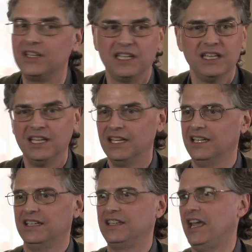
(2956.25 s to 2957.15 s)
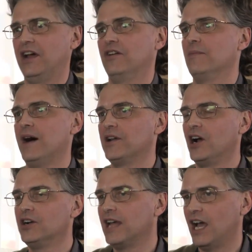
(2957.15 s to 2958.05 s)
any care about
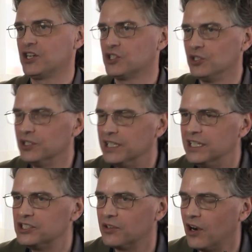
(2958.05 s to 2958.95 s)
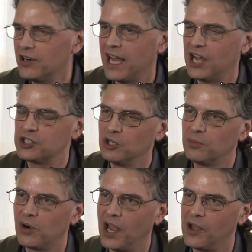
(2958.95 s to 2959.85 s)
our national needs or our national
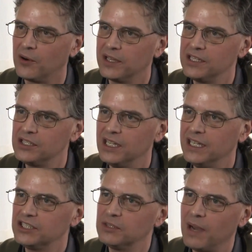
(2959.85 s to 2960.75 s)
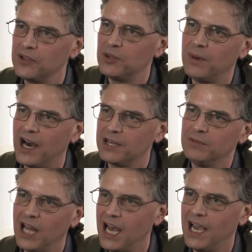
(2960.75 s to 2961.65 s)
priorities. It's about the bottom
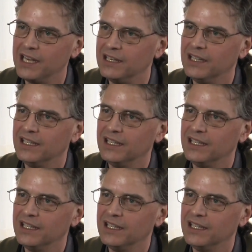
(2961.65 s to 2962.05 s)
line.